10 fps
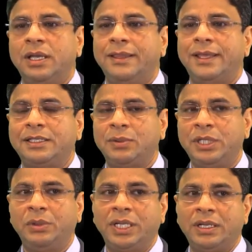that's when
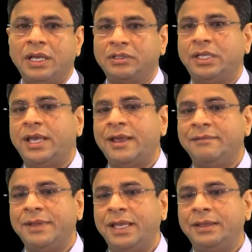you can actually
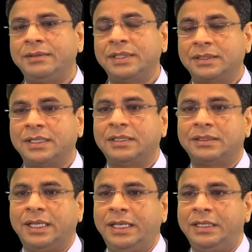have a
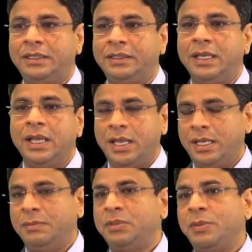success in
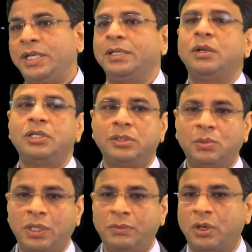implementing not just
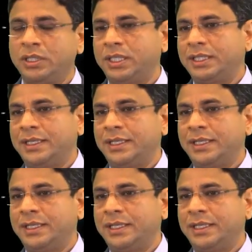one project.